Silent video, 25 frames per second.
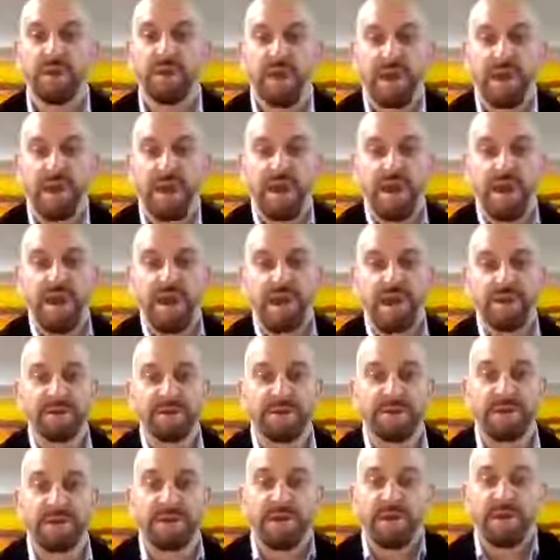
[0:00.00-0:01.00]

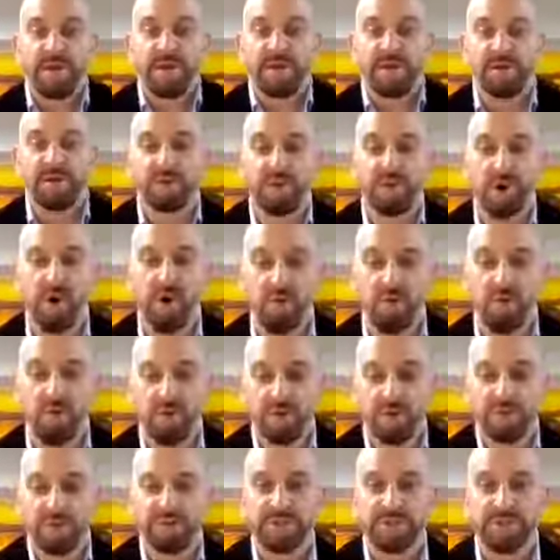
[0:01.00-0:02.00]
and the
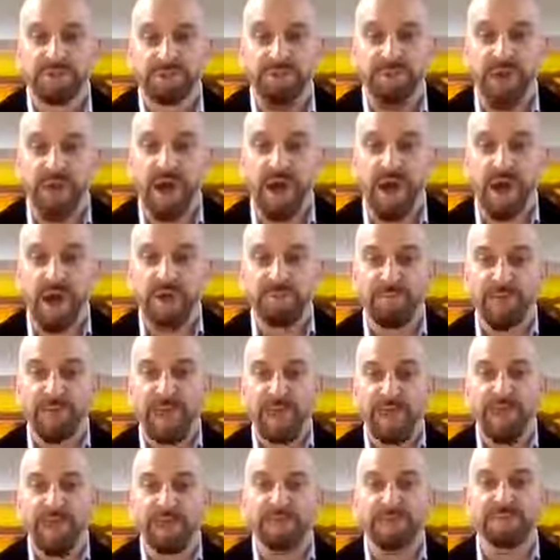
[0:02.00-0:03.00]
low supply
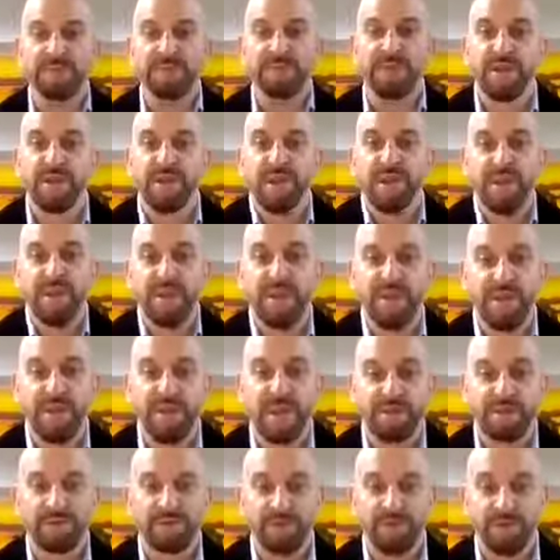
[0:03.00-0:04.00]
managed, and
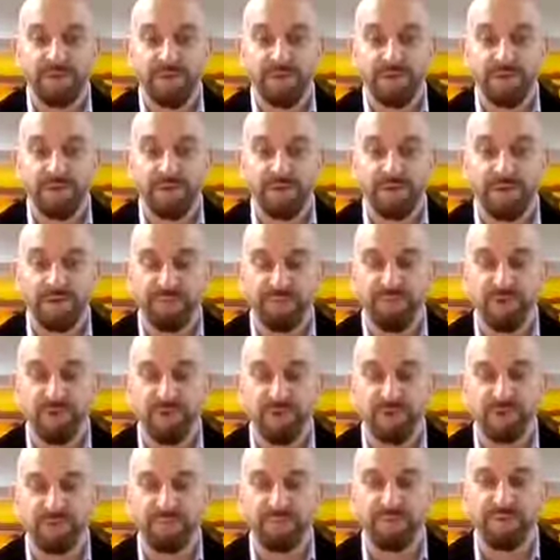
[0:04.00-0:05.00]
that's good for
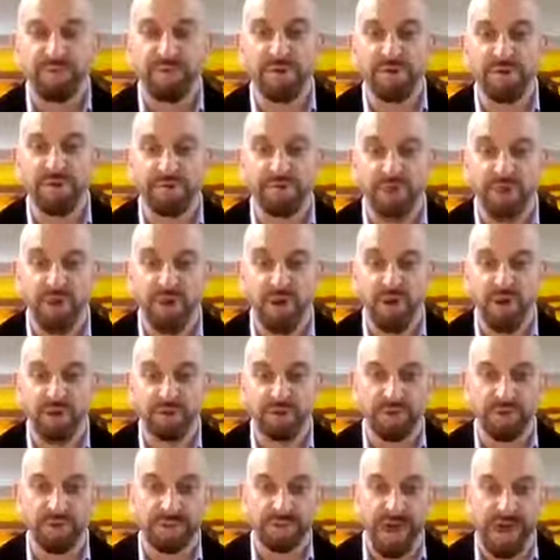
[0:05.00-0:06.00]
our community for
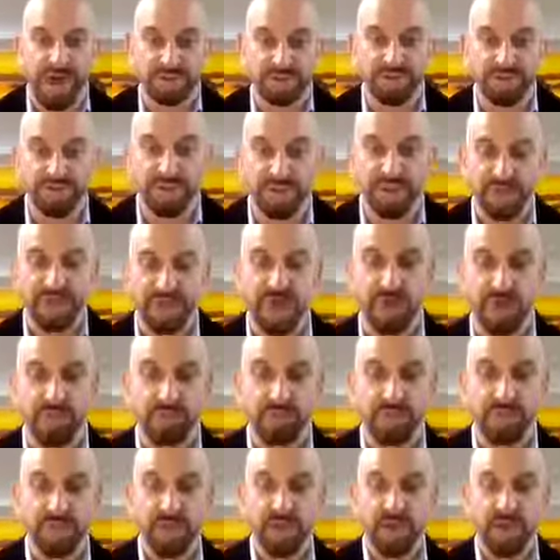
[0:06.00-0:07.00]
long-term passive
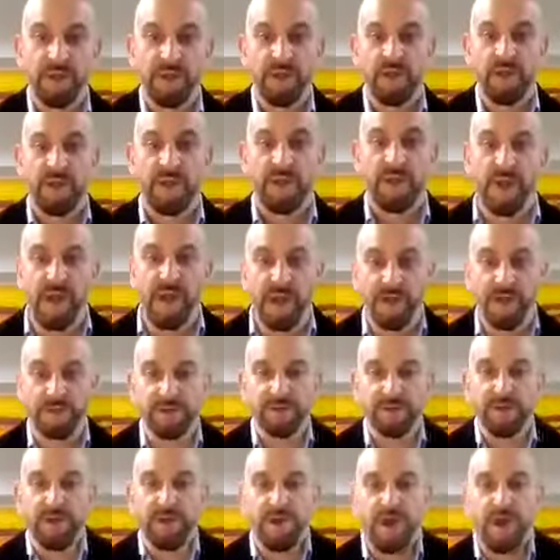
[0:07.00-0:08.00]
income.
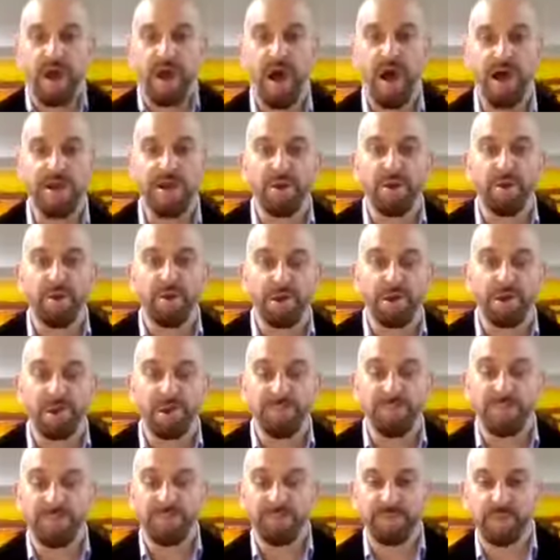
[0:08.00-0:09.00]
And I know a lot
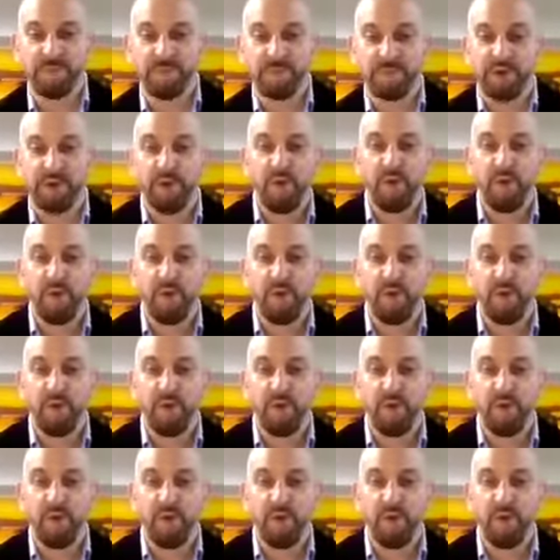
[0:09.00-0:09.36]
of people,